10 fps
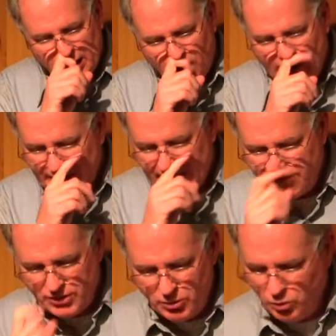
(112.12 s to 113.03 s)
All right,
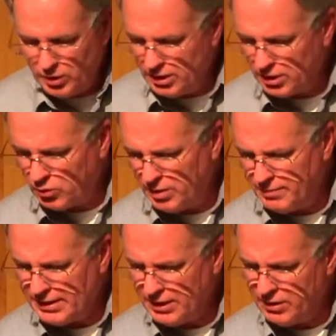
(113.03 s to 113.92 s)
if you would, look with
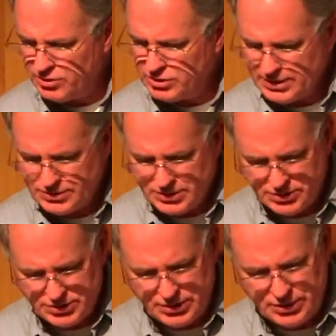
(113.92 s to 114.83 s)
me here in
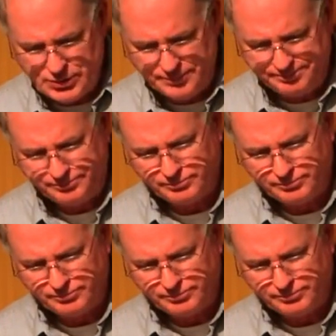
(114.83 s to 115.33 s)
Genesis 2.